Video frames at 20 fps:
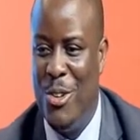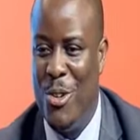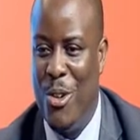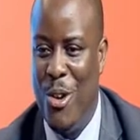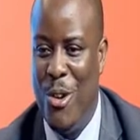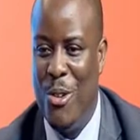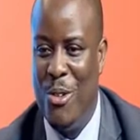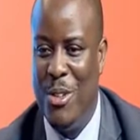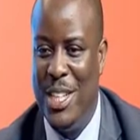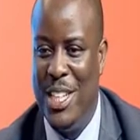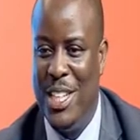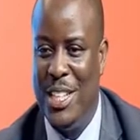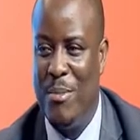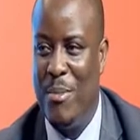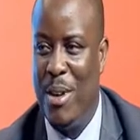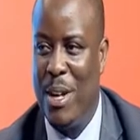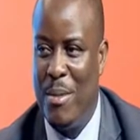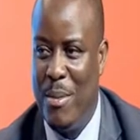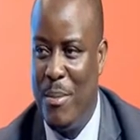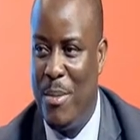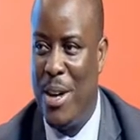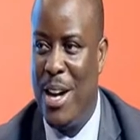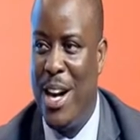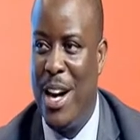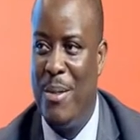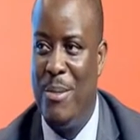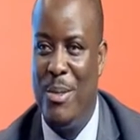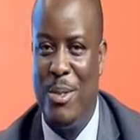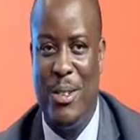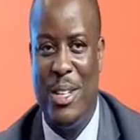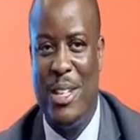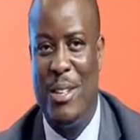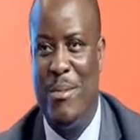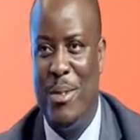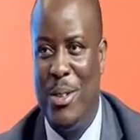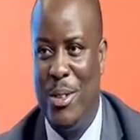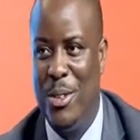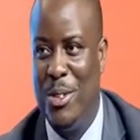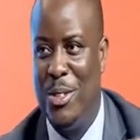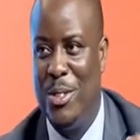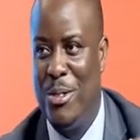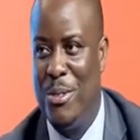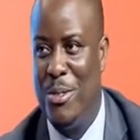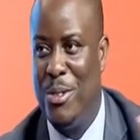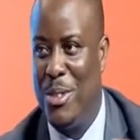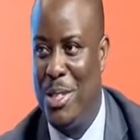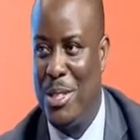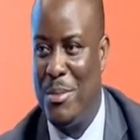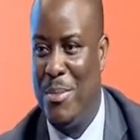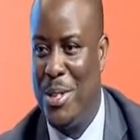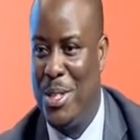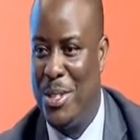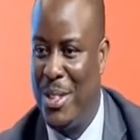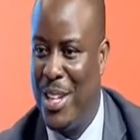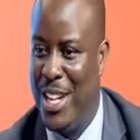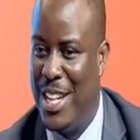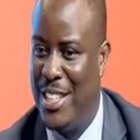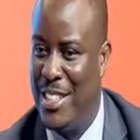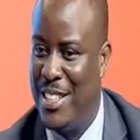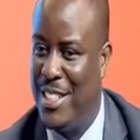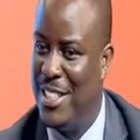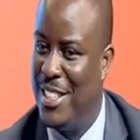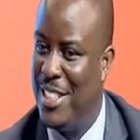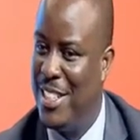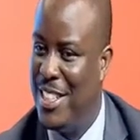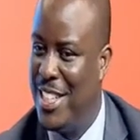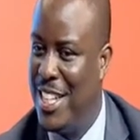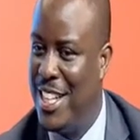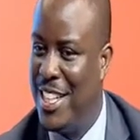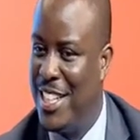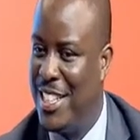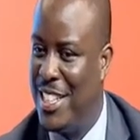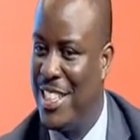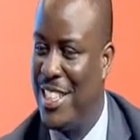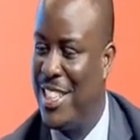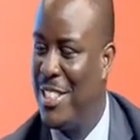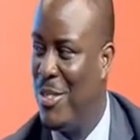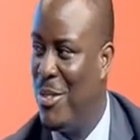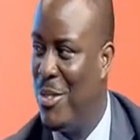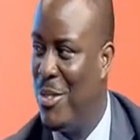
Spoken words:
You own it, but people come to it because of your specialized dentist.